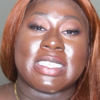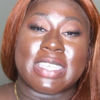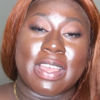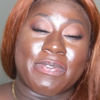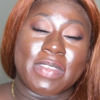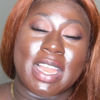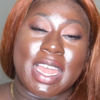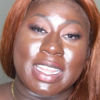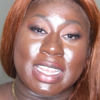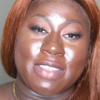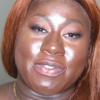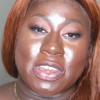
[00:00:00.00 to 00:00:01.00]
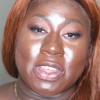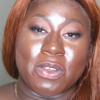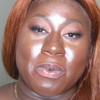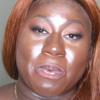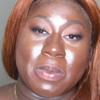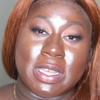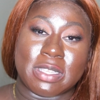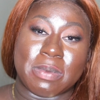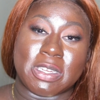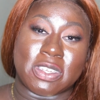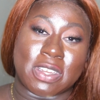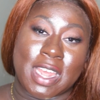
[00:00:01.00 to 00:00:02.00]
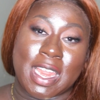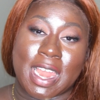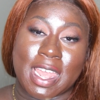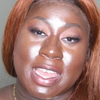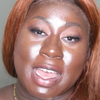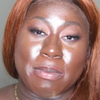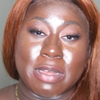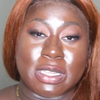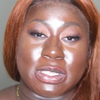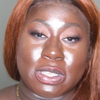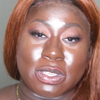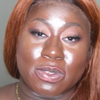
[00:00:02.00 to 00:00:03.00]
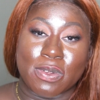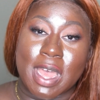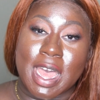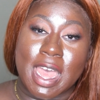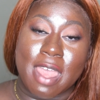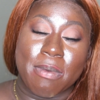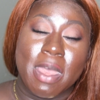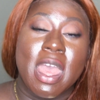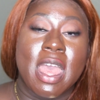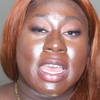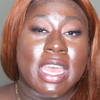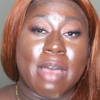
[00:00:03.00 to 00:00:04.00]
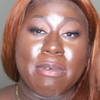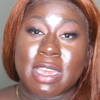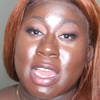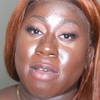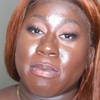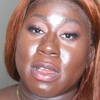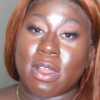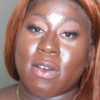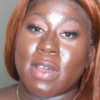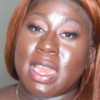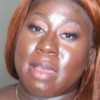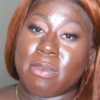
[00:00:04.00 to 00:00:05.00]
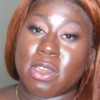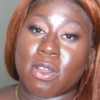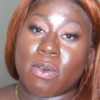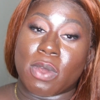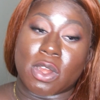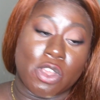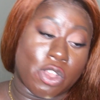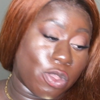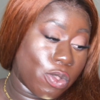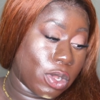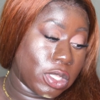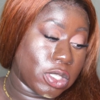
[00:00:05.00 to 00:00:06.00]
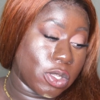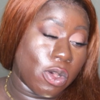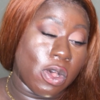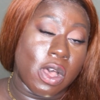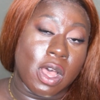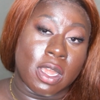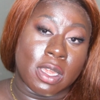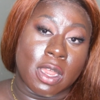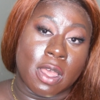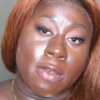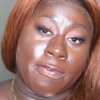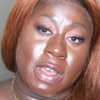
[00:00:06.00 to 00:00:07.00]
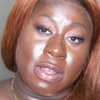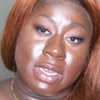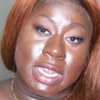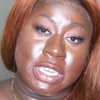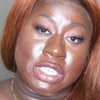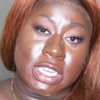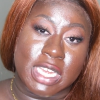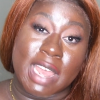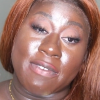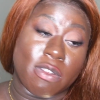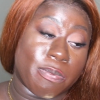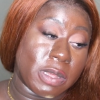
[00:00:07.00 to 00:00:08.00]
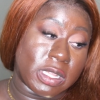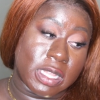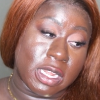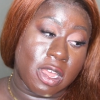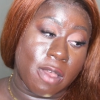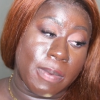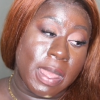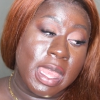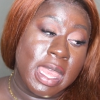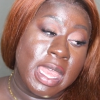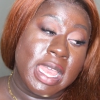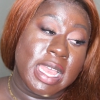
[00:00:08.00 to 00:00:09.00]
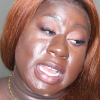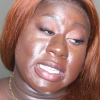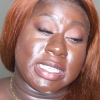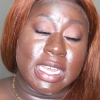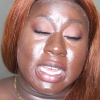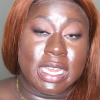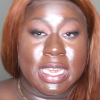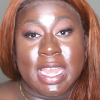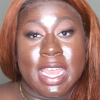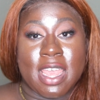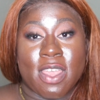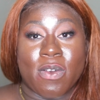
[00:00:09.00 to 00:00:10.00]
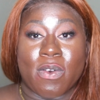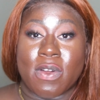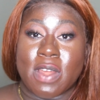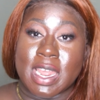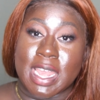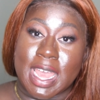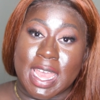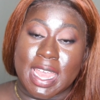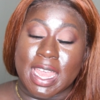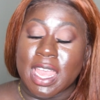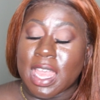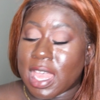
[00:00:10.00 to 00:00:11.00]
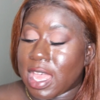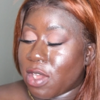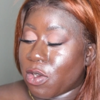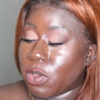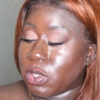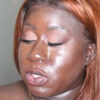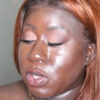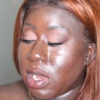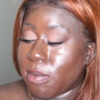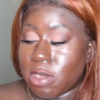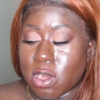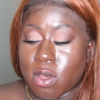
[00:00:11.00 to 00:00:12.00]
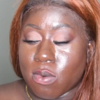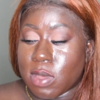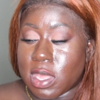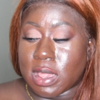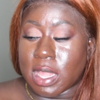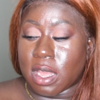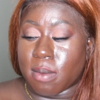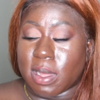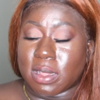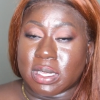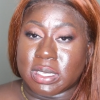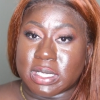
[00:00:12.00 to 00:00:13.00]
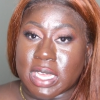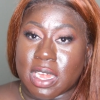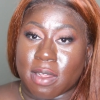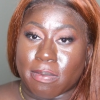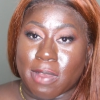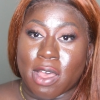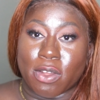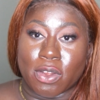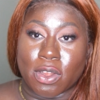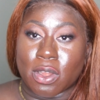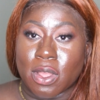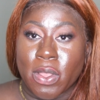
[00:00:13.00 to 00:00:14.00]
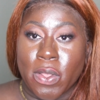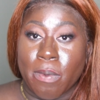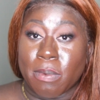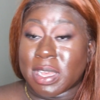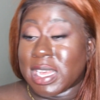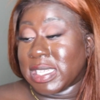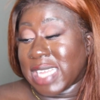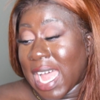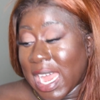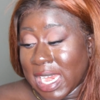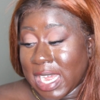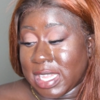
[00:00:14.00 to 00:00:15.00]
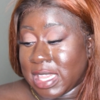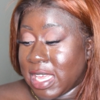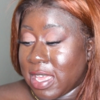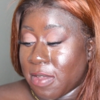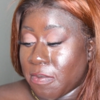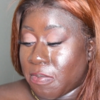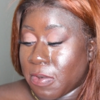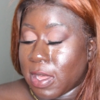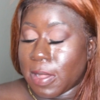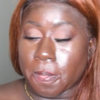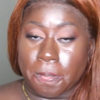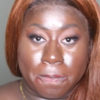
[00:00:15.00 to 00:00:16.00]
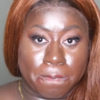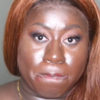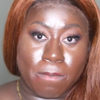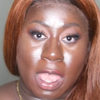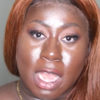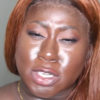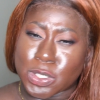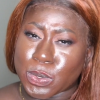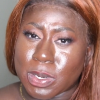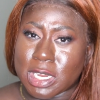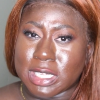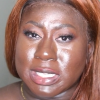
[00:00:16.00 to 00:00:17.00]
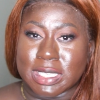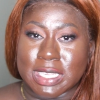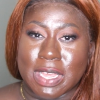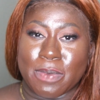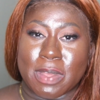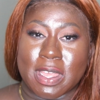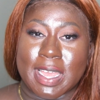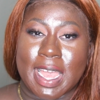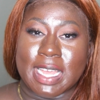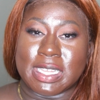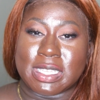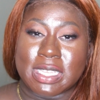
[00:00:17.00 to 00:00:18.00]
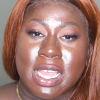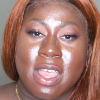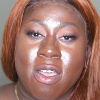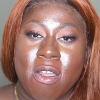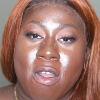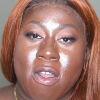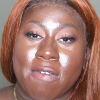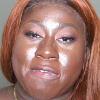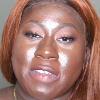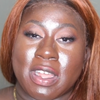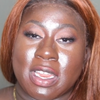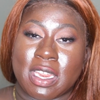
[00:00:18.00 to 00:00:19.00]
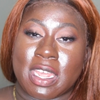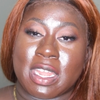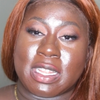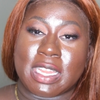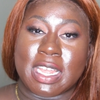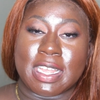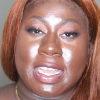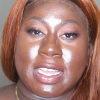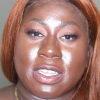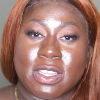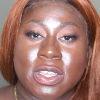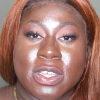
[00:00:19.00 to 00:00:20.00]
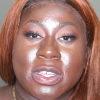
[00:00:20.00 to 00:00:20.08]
So if you like this video, please make sure that you like, comment, and subscribe. Comment down below and let me know what are your thoughts on the foundation. Have you picked it up? Is it a nay or a yay? And also let me know what you think about the setting powder, because I liked it, but I just want to see what you guys are feeling and thinking.